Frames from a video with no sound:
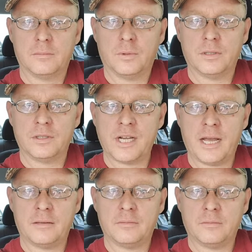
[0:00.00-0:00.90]
Boy, the
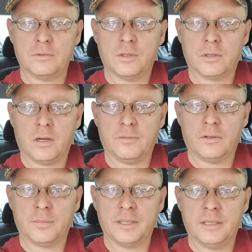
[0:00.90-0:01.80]
chat took off
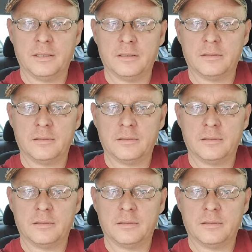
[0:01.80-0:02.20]
on me, didn't it?